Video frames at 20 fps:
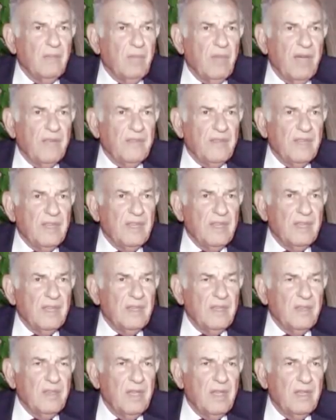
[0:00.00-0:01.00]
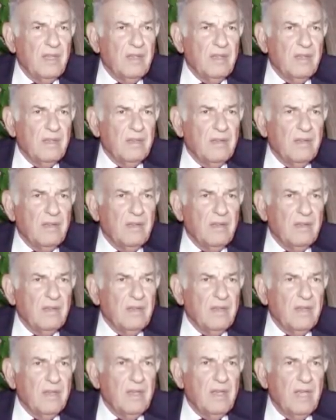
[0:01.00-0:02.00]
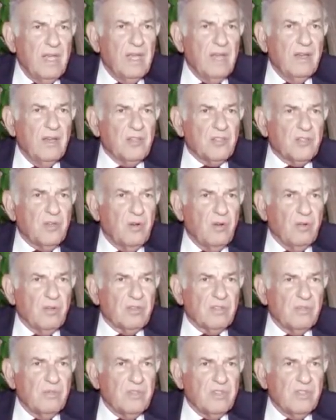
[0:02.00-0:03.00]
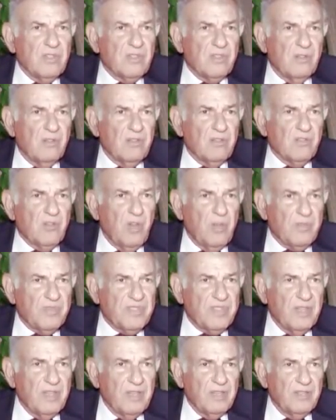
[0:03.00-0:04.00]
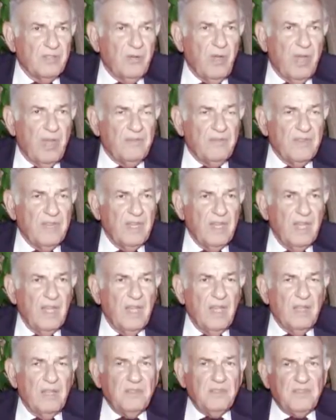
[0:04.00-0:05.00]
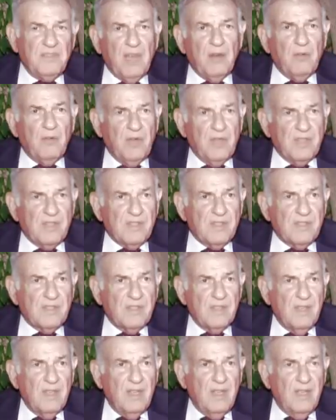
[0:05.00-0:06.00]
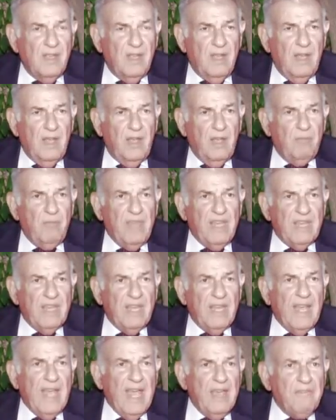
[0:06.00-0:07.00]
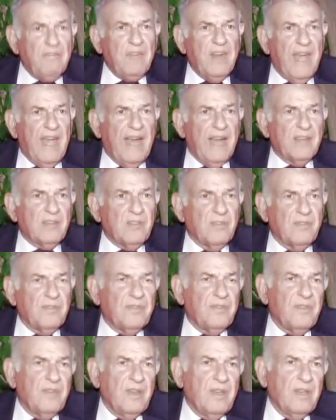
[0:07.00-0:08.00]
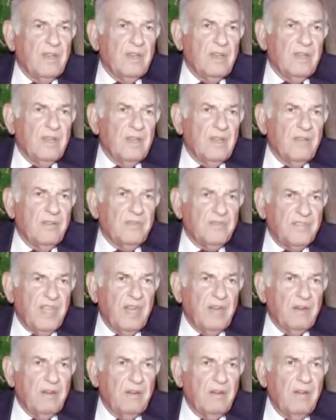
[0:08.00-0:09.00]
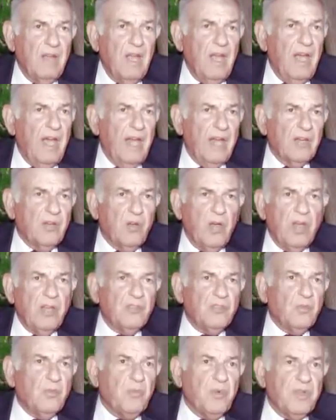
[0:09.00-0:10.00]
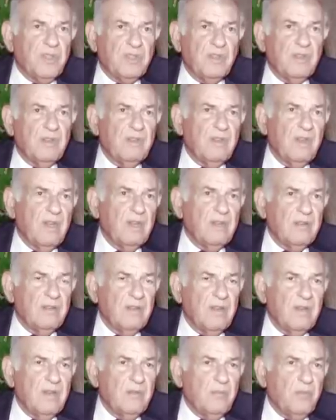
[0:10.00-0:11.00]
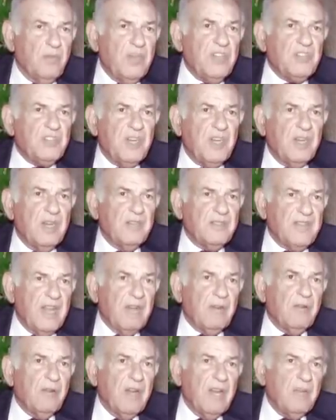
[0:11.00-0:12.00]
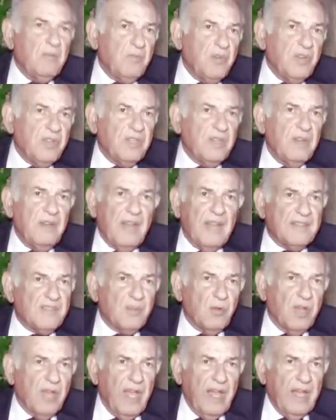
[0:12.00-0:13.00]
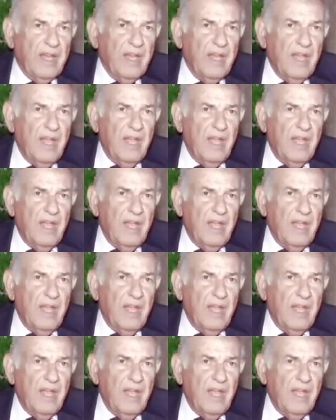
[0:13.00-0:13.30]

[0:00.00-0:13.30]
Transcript: by the English courts, which is also absurd. You have the terrorists making every act of terror and going to Britain and preaching terror in Britain. That's okay,